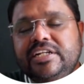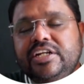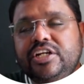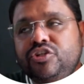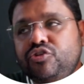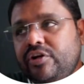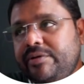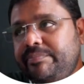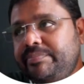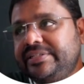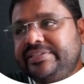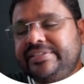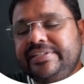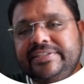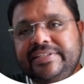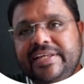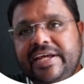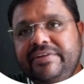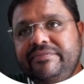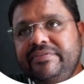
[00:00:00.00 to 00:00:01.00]
To represent
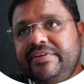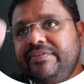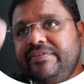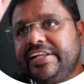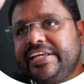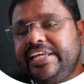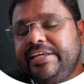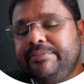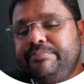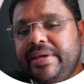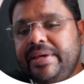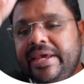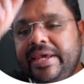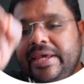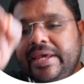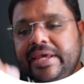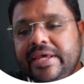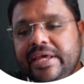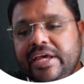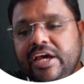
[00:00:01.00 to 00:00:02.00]
that, we will keep a
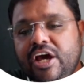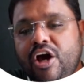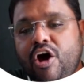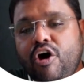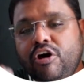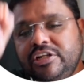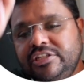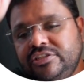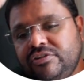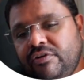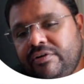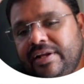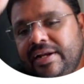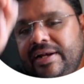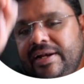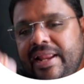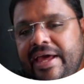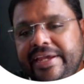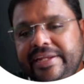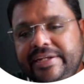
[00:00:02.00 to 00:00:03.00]
horizontal
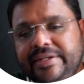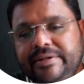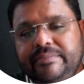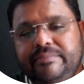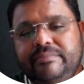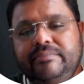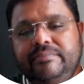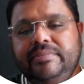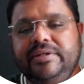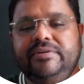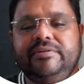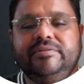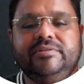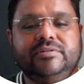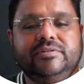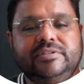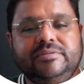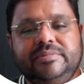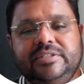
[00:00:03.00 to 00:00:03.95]
line between this.